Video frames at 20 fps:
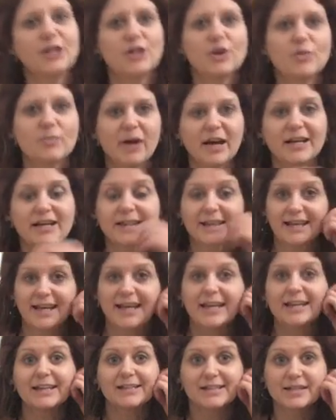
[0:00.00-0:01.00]
you might
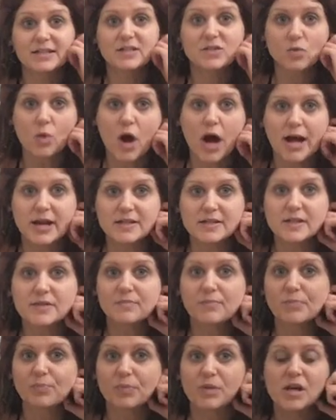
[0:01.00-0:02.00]
think is a squat.
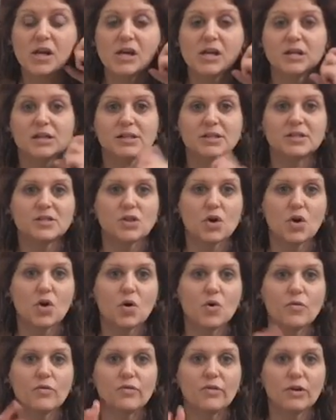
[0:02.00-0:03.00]

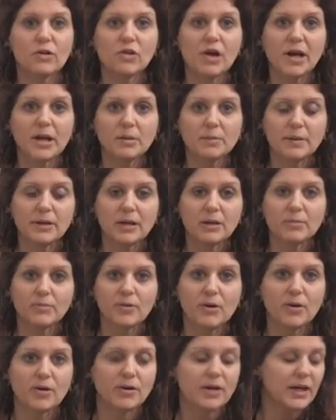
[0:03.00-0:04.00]
So for a lot of
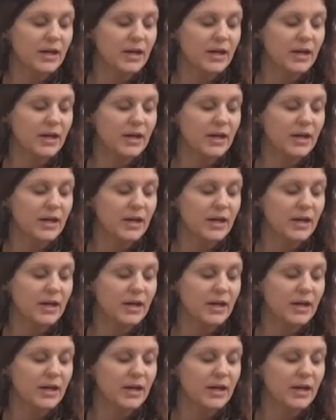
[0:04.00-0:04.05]
people,